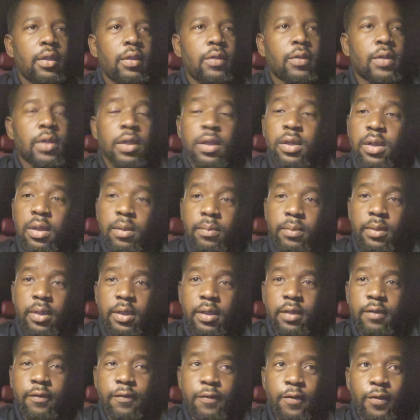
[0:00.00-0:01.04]
you can come
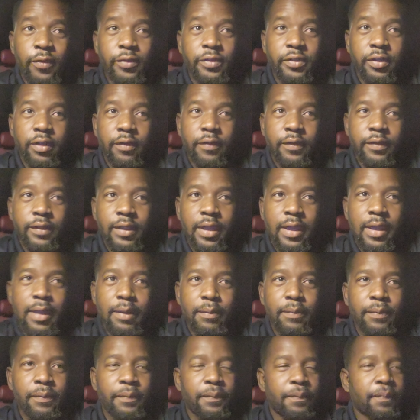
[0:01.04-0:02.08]
in the food service
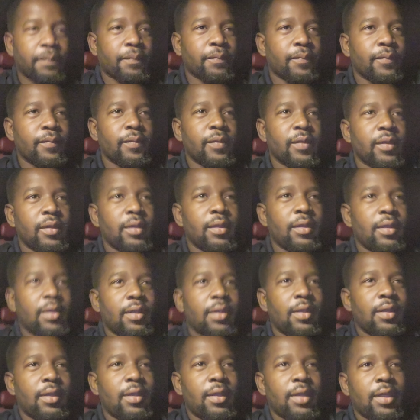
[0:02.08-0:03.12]
game
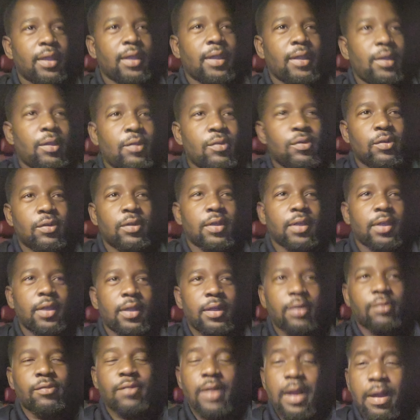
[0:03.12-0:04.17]
you're going to
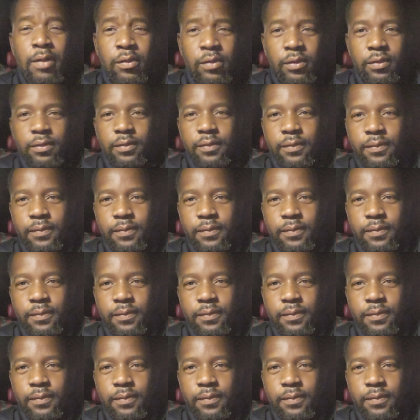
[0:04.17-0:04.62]
get a route